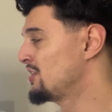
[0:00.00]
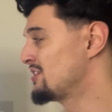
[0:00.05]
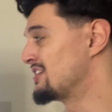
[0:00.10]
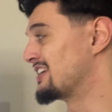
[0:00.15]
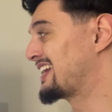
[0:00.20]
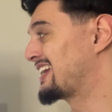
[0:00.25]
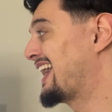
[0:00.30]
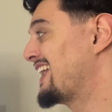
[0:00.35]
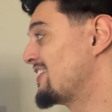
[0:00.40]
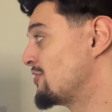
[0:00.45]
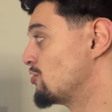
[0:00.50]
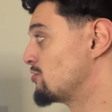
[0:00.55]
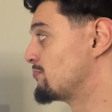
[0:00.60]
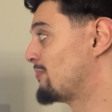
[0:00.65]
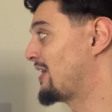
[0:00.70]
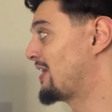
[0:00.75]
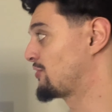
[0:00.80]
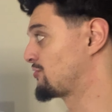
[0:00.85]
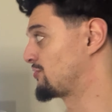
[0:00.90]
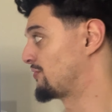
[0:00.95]
You can use
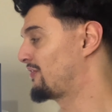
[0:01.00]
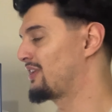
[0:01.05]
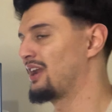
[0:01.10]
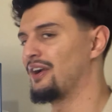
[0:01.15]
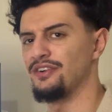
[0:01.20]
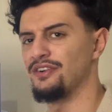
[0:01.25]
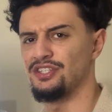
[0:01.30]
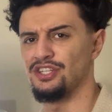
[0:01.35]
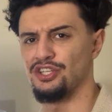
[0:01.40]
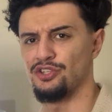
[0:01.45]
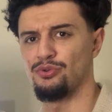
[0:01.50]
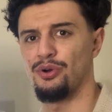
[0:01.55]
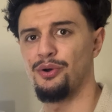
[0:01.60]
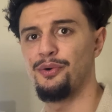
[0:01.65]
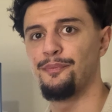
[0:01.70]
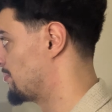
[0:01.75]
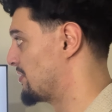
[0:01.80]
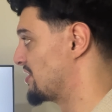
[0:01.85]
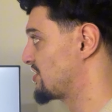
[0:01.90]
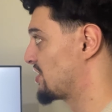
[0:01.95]
Microsoft Clarity as
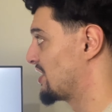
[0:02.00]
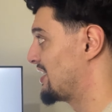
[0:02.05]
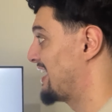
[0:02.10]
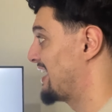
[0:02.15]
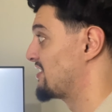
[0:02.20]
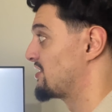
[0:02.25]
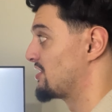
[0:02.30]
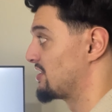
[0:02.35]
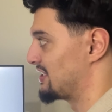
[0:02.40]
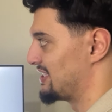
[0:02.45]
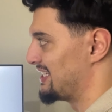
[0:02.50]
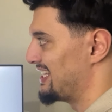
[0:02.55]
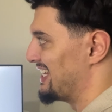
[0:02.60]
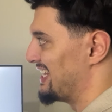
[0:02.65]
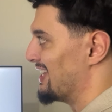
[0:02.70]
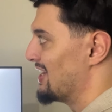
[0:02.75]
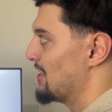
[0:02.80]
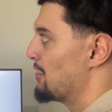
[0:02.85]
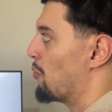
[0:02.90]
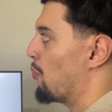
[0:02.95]
well, but it's going to allow you to
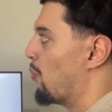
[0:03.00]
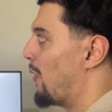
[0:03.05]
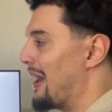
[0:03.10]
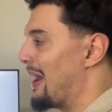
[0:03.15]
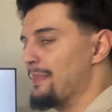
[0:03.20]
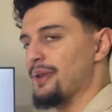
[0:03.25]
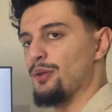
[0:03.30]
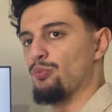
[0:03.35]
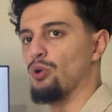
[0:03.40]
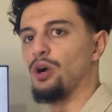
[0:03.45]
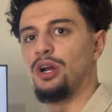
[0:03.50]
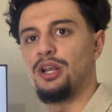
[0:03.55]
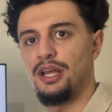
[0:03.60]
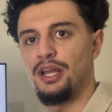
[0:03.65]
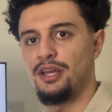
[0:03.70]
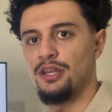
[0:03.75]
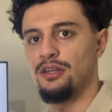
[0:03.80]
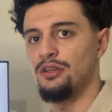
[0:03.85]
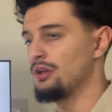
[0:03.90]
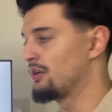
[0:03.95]
see where people are
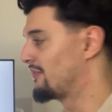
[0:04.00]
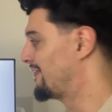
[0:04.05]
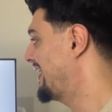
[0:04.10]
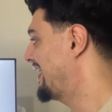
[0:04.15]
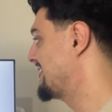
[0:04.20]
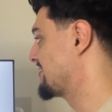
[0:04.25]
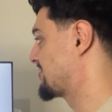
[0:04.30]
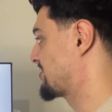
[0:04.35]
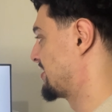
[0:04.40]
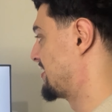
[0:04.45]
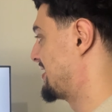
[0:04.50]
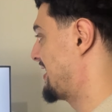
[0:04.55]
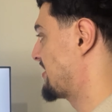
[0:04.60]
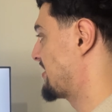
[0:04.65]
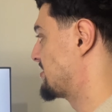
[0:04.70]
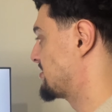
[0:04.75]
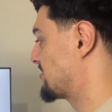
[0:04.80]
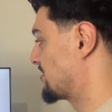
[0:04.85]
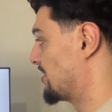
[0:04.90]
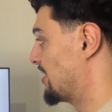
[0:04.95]
clicking, right? It's going to allow
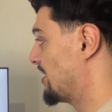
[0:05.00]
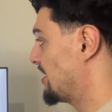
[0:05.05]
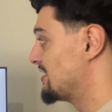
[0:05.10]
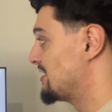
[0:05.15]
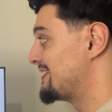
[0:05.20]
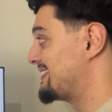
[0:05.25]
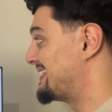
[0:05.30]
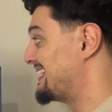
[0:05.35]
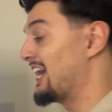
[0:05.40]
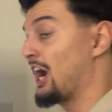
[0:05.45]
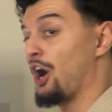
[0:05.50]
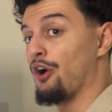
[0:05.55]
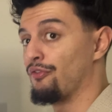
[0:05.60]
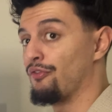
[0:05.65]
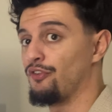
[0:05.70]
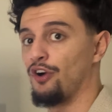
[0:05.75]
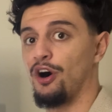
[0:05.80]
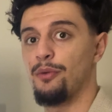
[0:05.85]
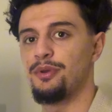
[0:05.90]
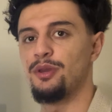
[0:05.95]
you to see how
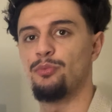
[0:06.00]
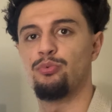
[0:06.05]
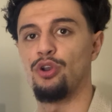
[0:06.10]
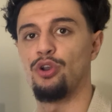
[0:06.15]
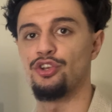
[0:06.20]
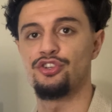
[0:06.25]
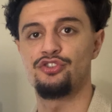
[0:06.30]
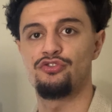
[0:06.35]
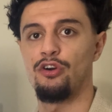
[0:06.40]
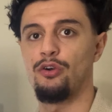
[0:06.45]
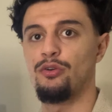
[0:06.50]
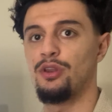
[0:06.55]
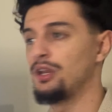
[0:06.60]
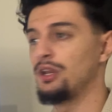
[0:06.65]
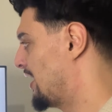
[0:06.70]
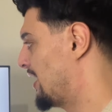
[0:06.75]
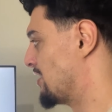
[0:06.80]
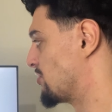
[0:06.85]
far people are scrolling.